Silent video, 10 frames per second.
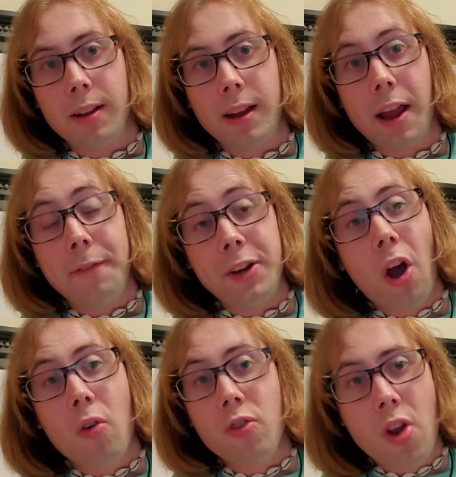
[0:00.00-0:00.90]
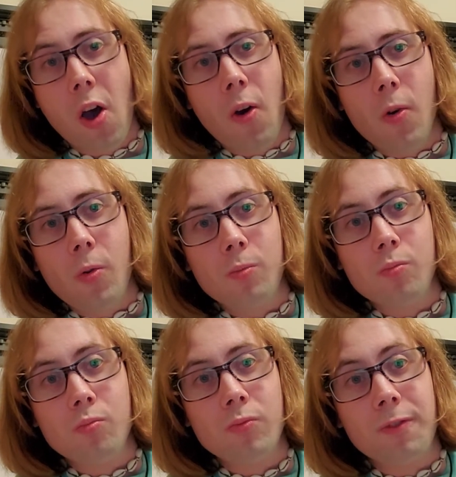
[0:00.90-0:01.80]
if you don't know
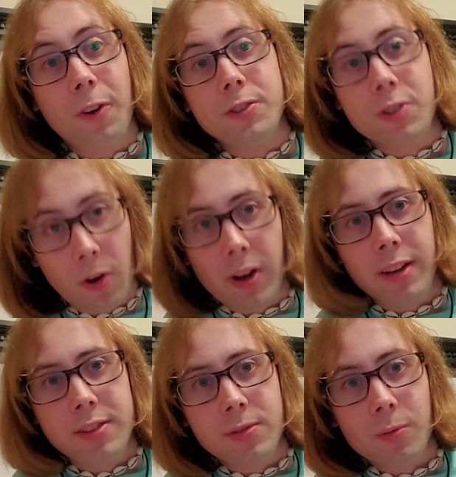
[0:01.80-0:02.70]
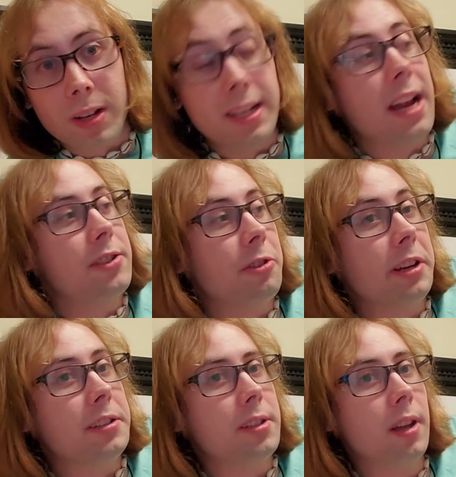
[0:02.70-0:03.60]
for certain what the answer
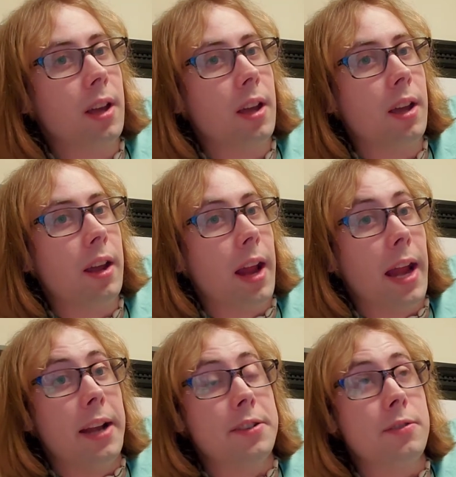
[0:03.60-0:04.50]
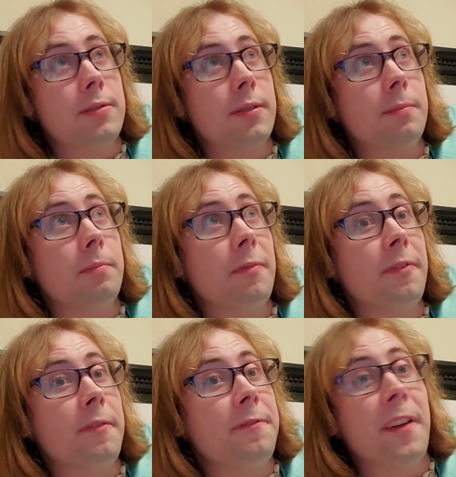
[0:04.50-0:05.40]
is, it's
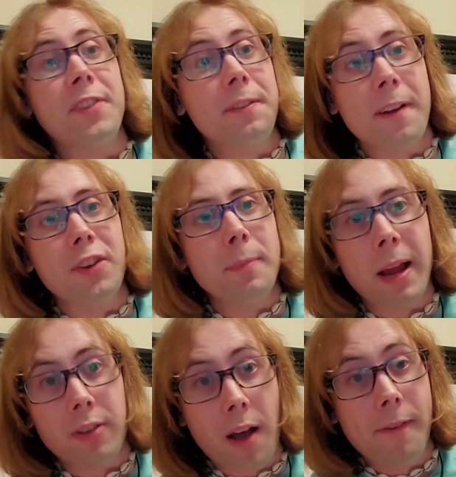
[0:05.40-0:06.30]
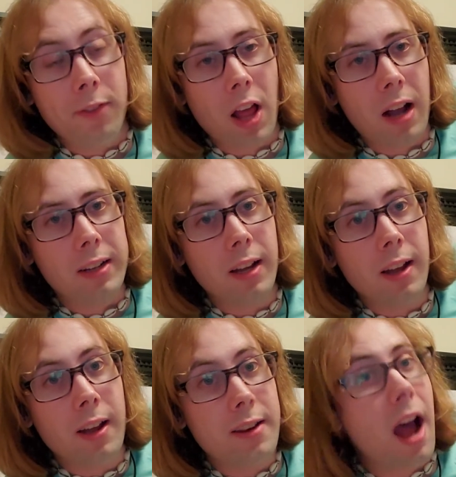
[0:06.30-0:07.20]
50-50 based off of luck.
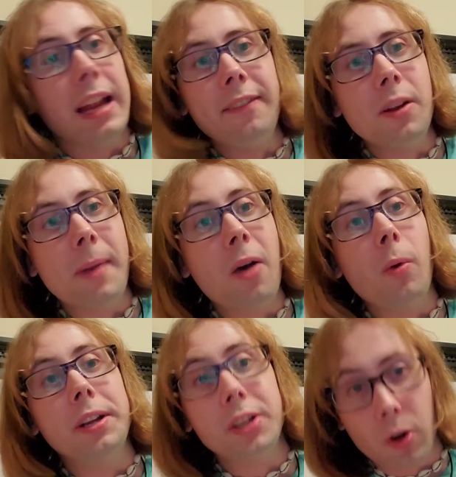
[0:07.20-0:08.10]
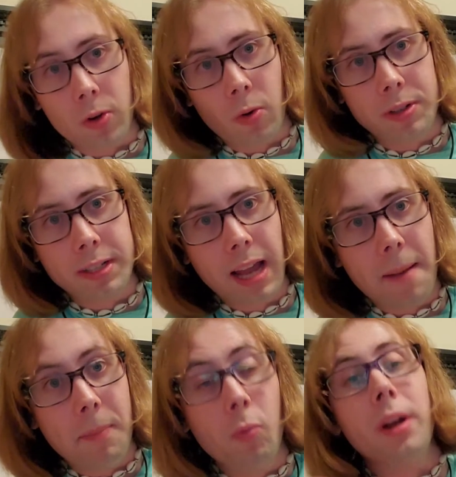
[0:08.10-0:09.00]
Not even about what you're going to
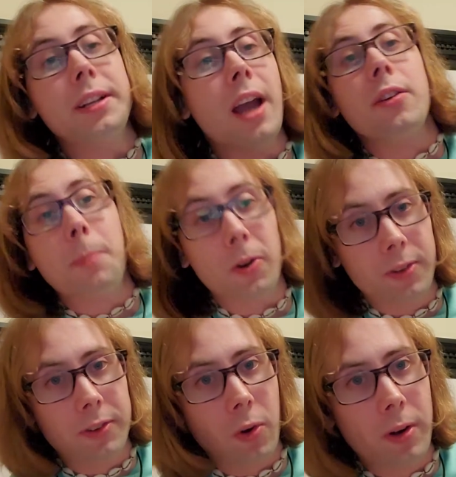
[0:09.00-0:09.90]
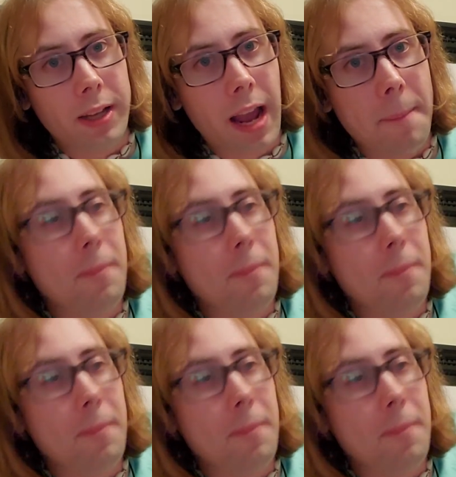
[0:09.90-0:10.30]
get, but what the other person's going to get.